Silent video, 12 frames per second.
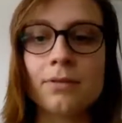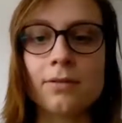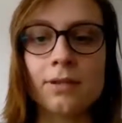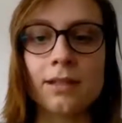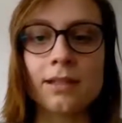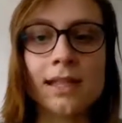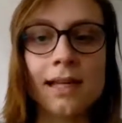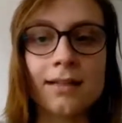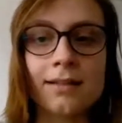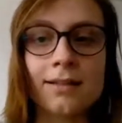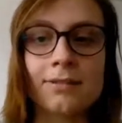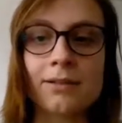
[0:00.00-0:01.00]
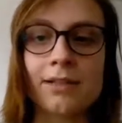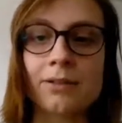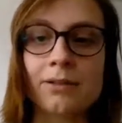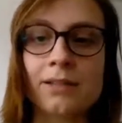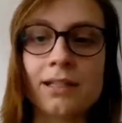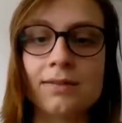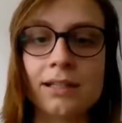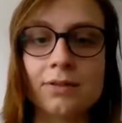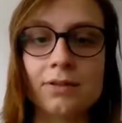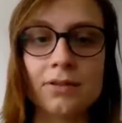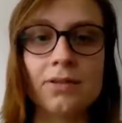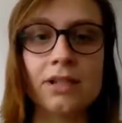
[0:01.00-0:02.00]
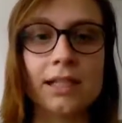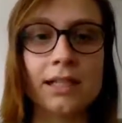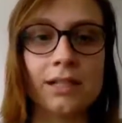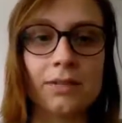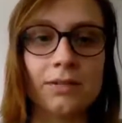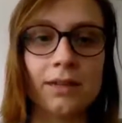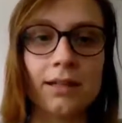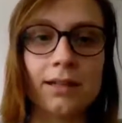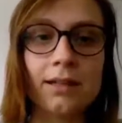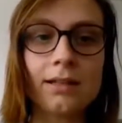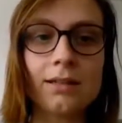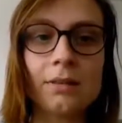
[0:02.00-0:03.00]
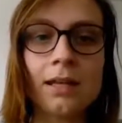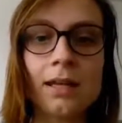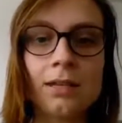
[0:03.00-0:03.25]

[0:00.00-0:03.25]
or texts or alternatives that also change your thinking.